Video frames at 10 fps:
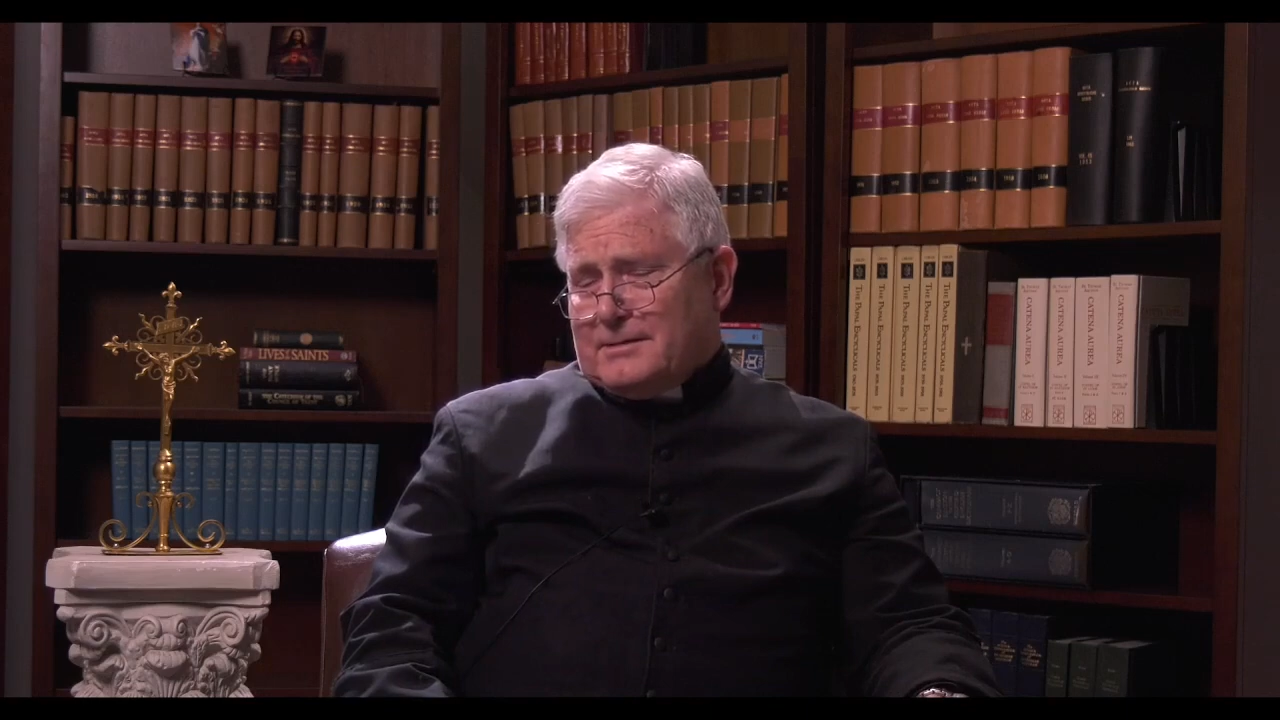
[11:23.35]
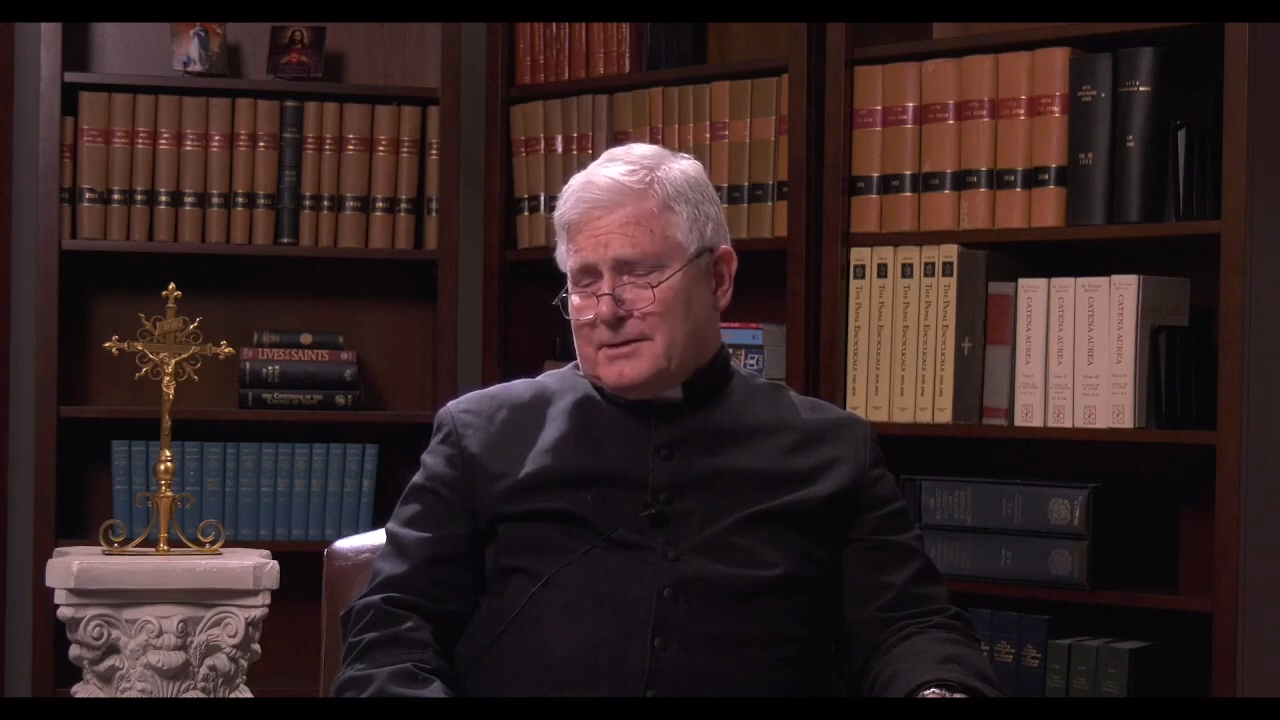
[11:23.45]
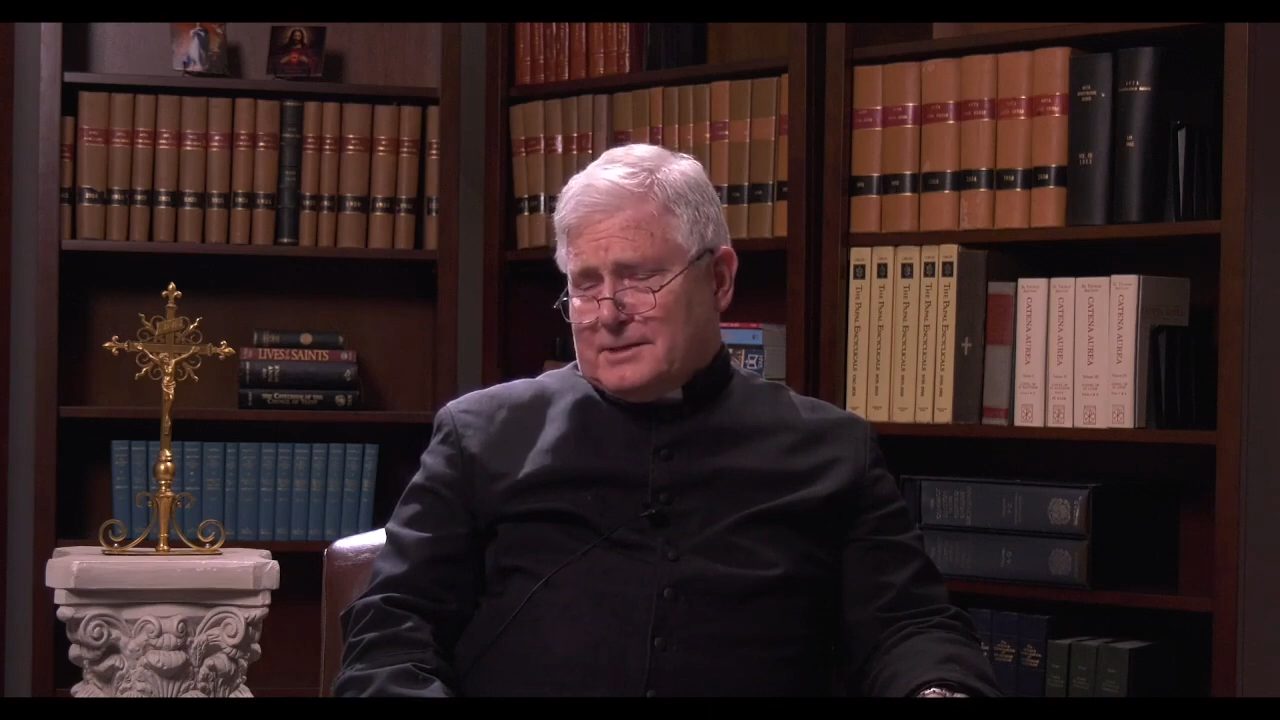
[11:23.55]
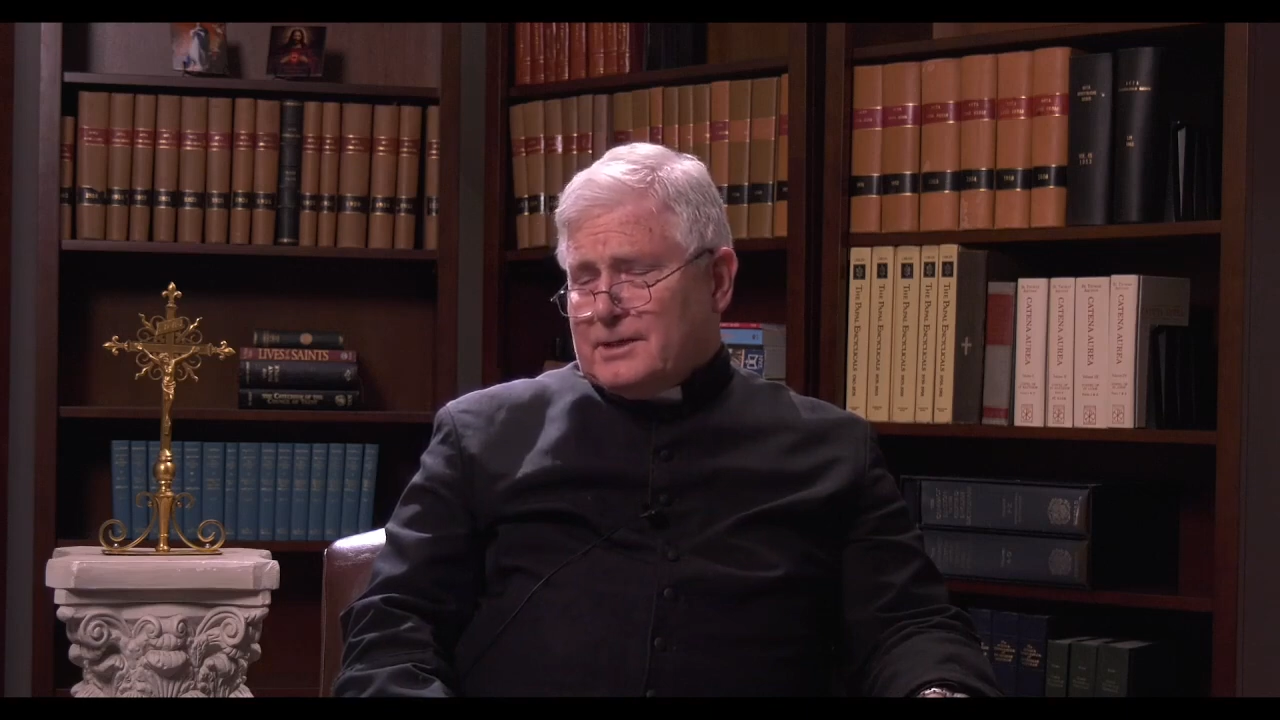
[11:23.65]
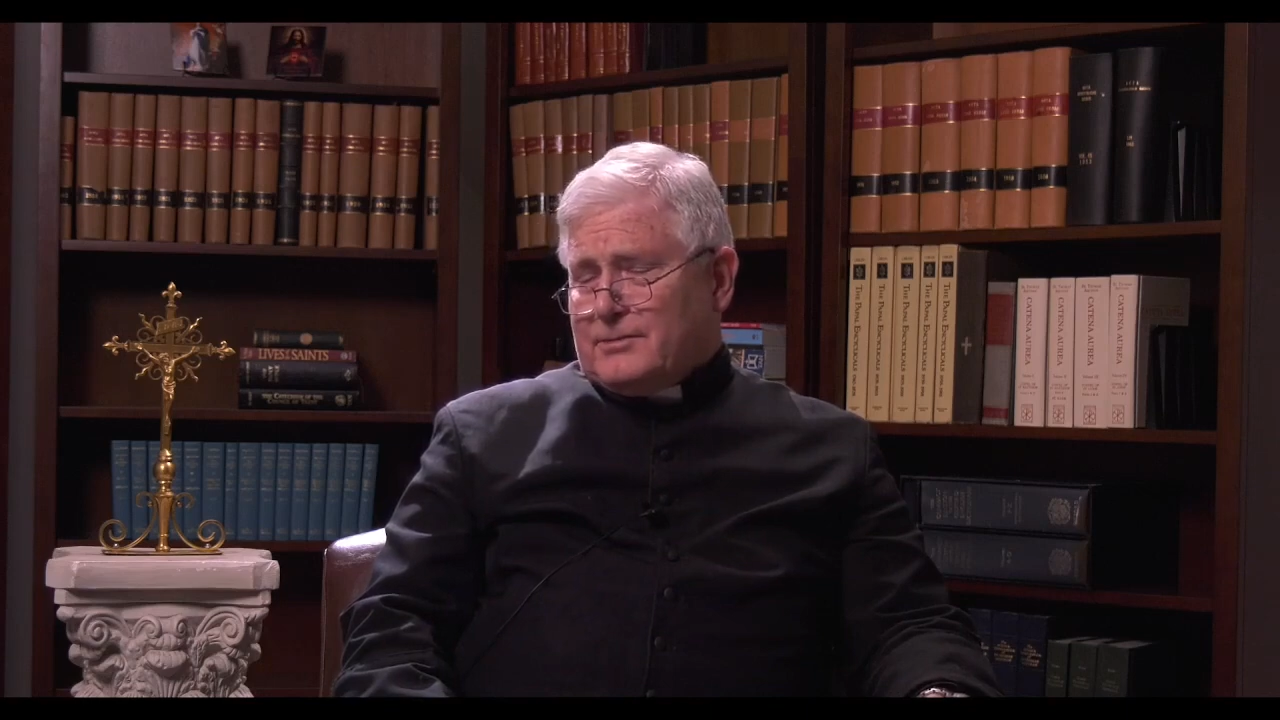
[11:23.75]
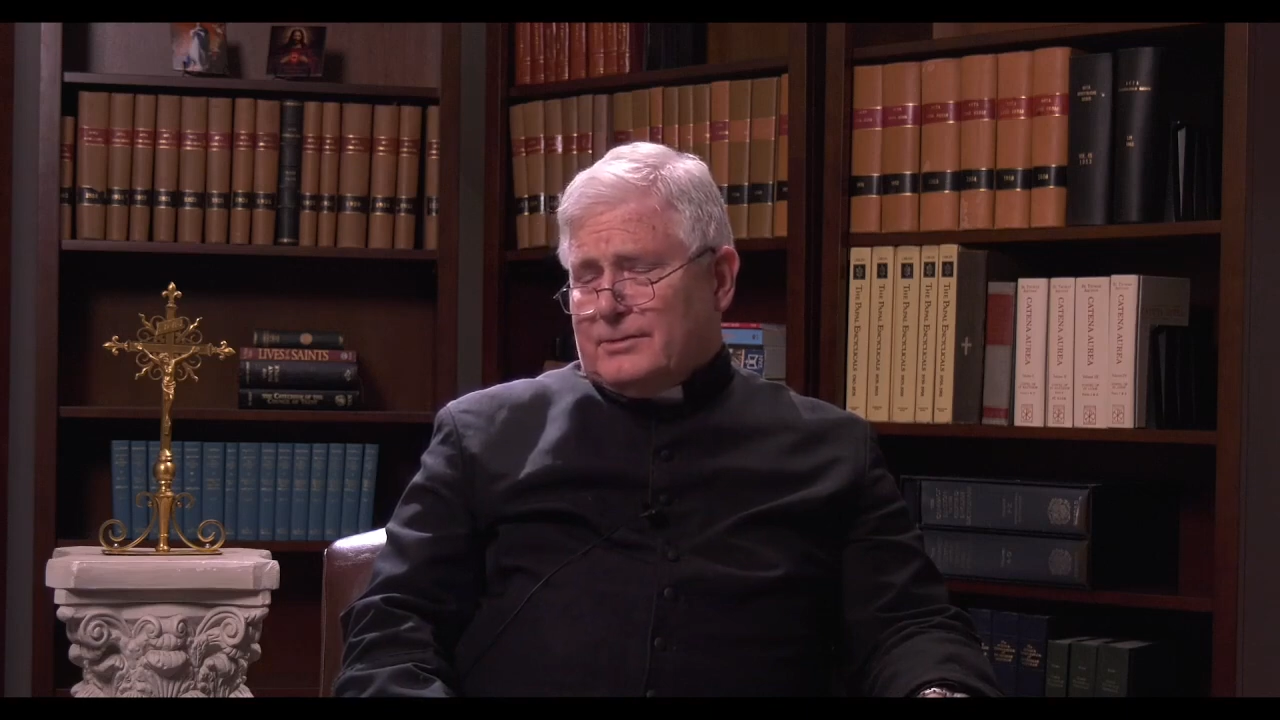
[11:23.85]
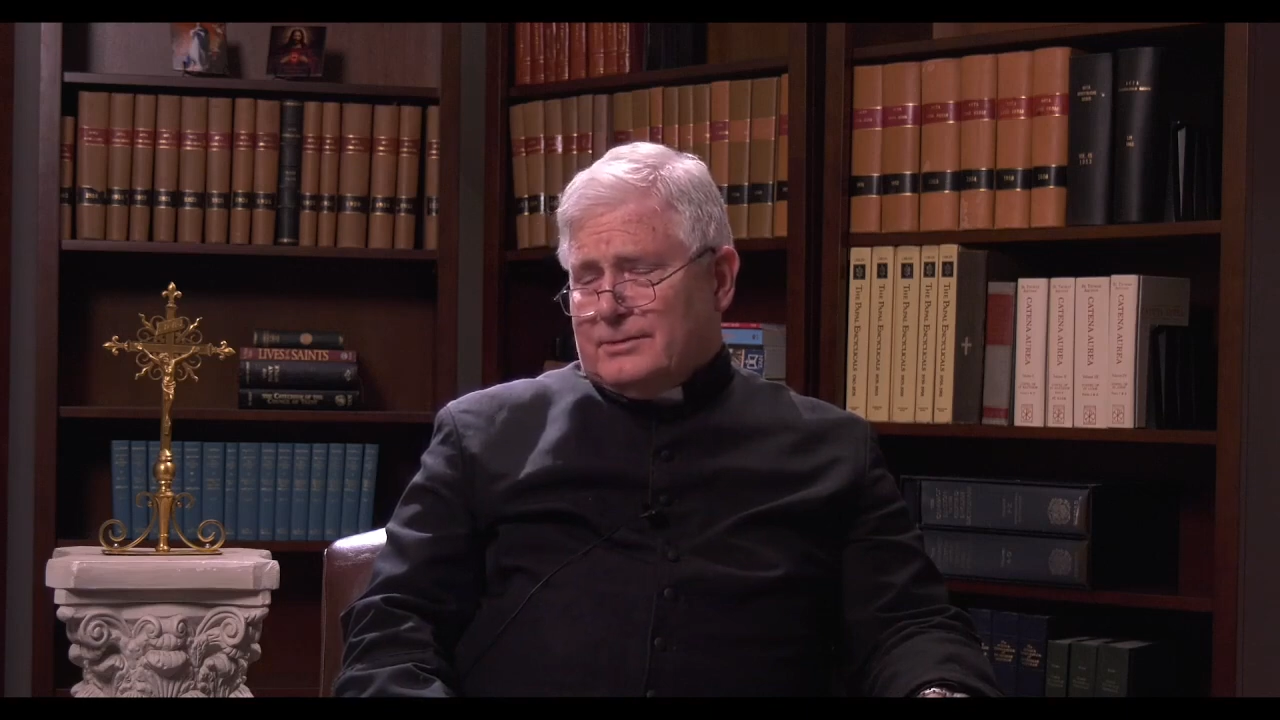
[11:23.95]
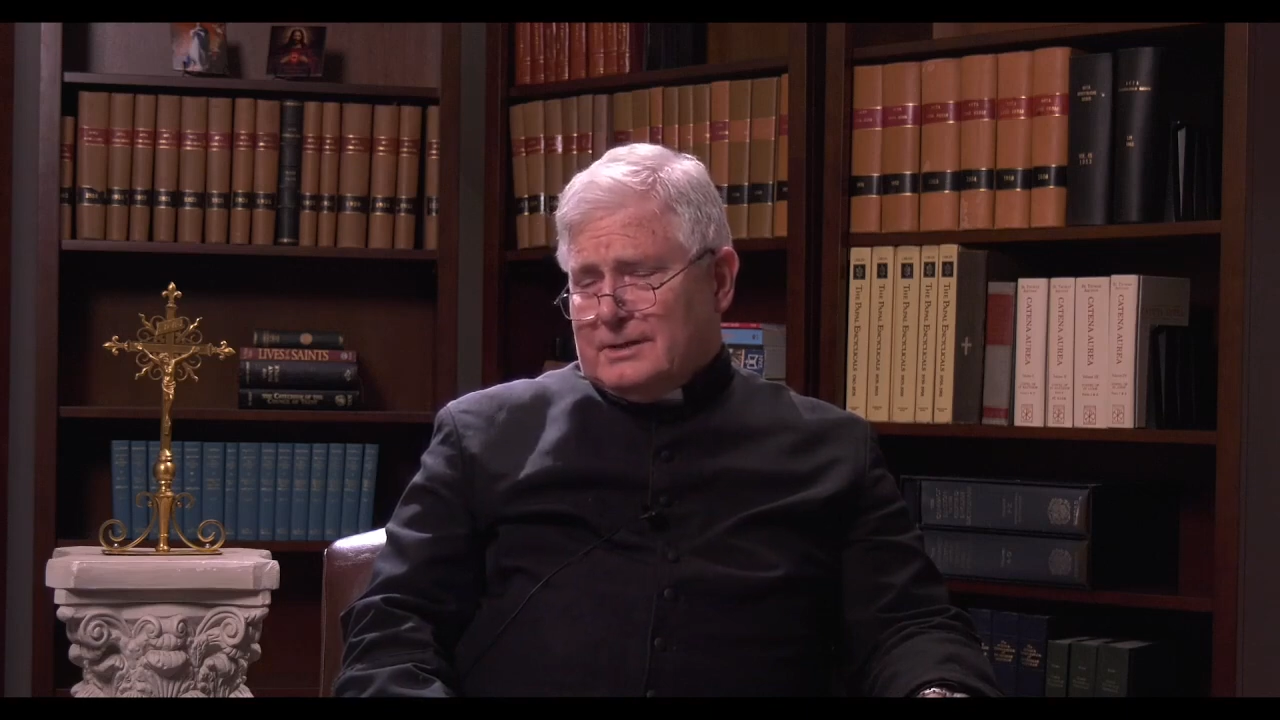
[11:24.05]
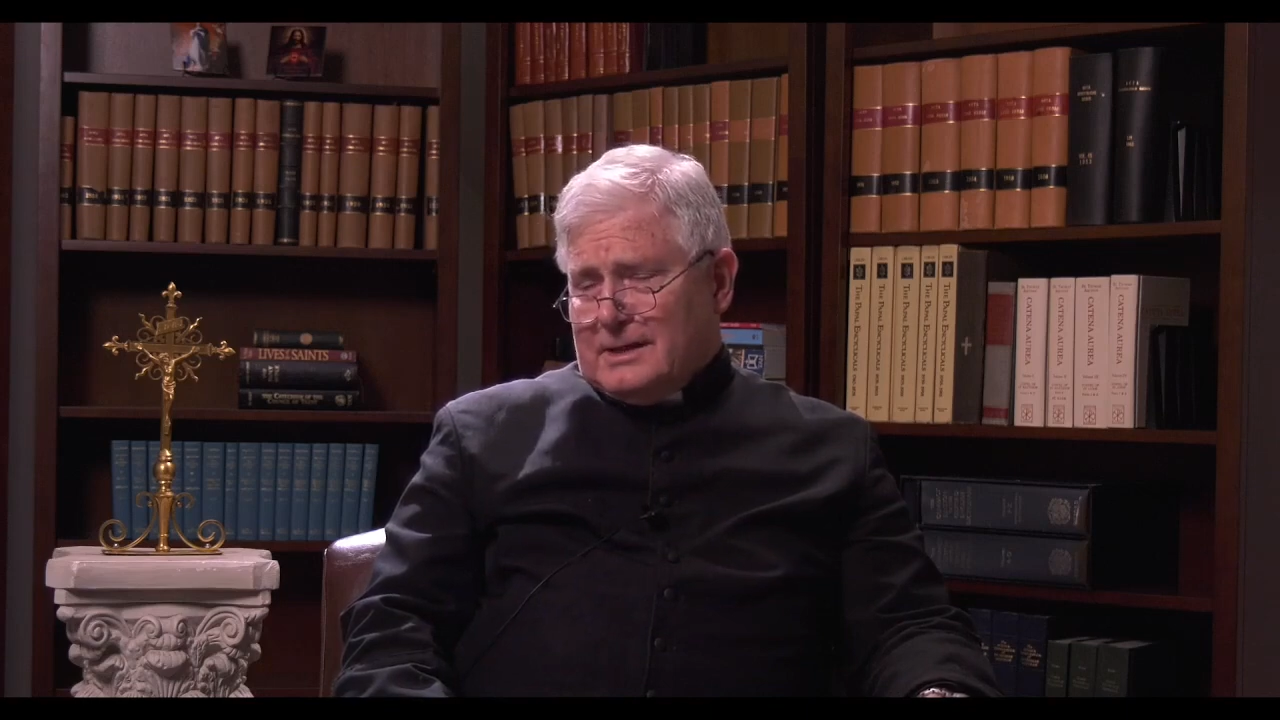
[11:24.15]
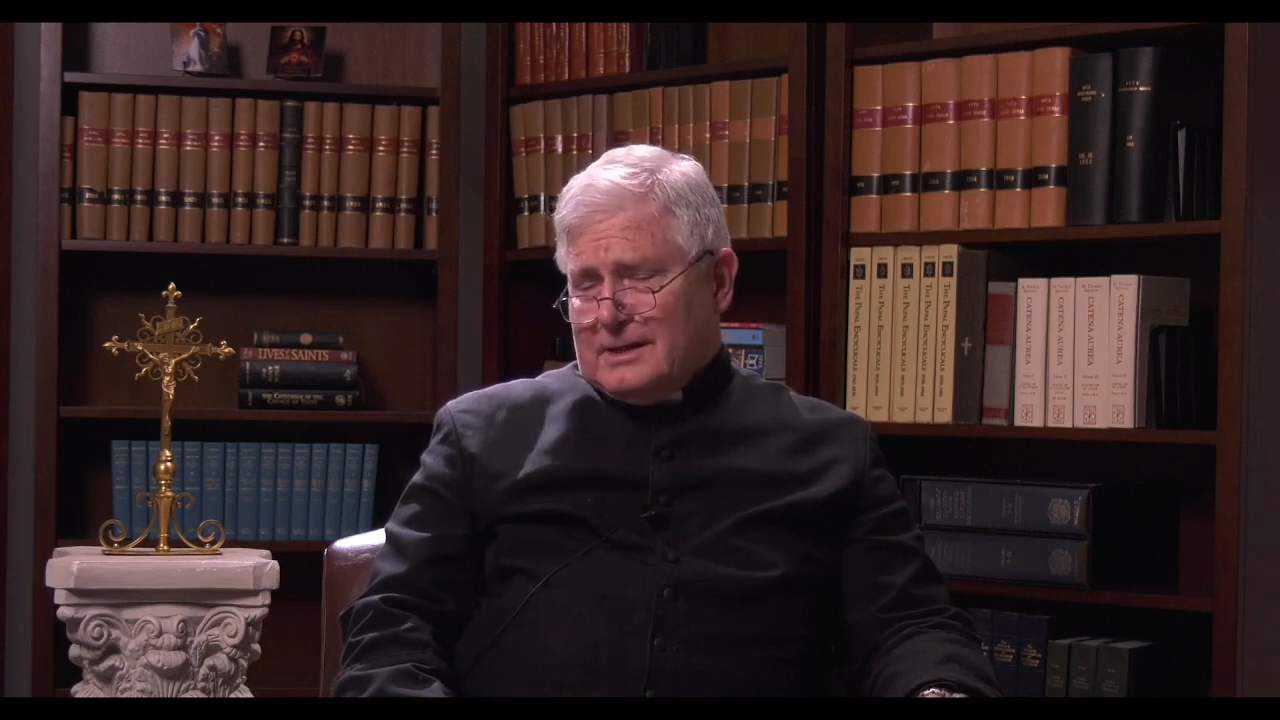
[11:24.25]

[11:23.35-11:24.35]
cathedral,